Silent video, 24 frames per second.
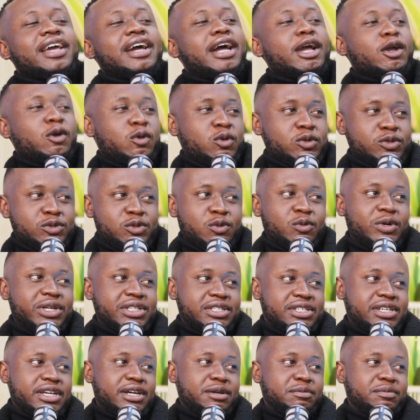I go into
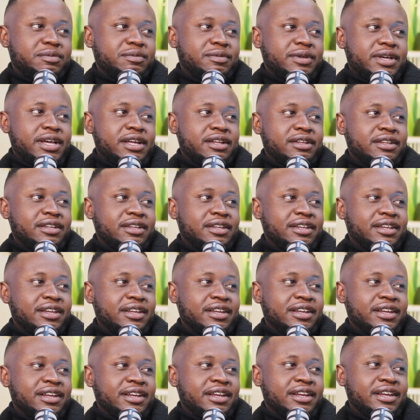WhatsApp and
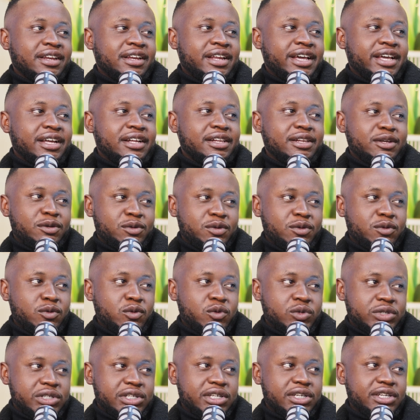I click on
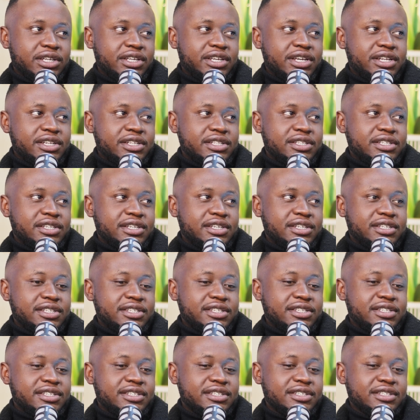your thing and it
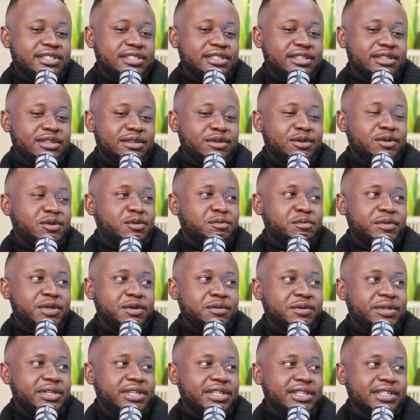says, yo,
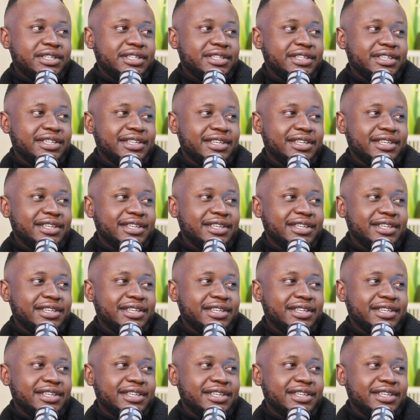Mewe.